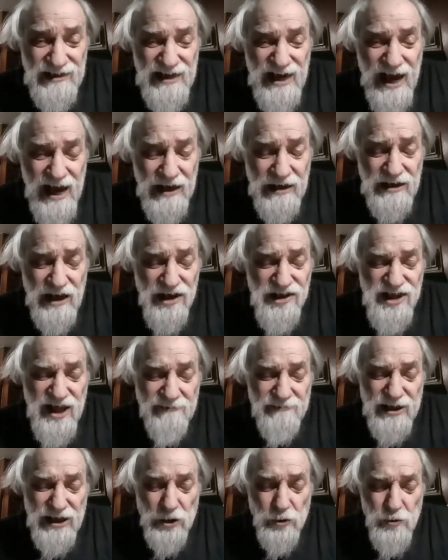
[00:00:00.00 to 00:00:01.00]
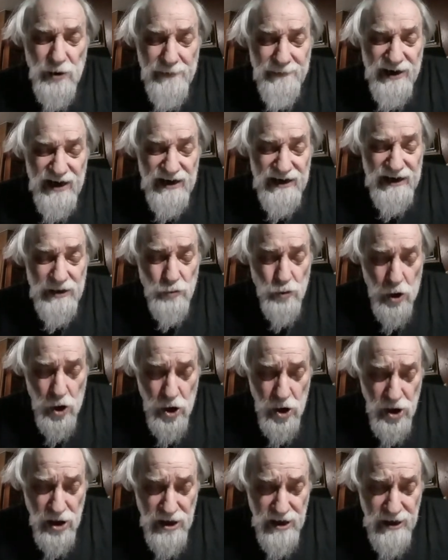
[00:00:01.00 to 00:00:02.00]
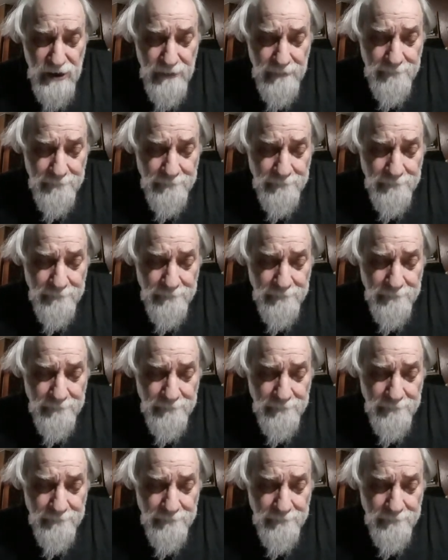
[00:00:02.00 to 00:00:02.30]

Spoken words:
had done something criminally wrong